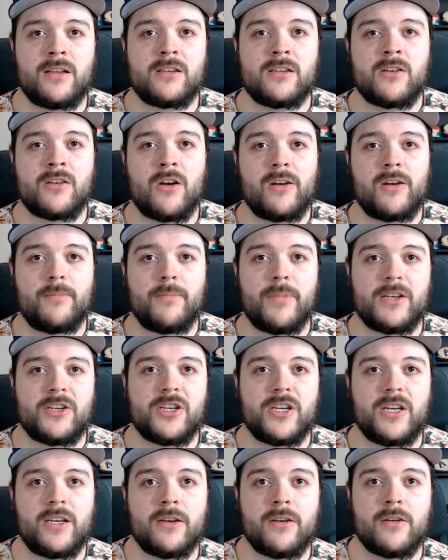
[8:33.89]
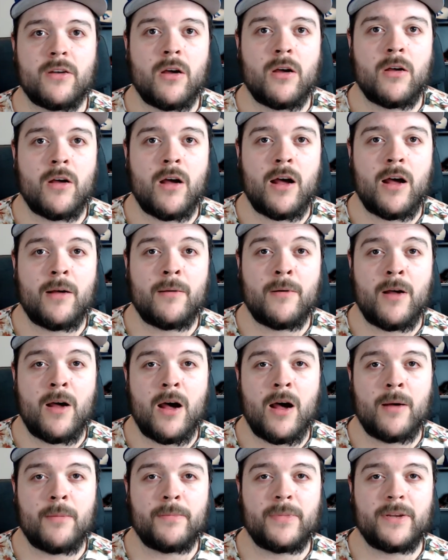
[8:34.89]
starting pitching
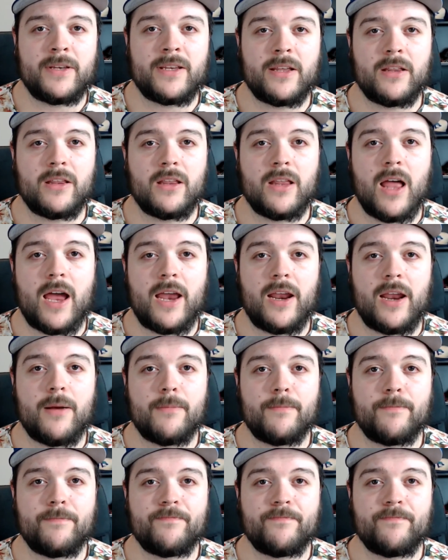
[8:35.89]
up into the lineup.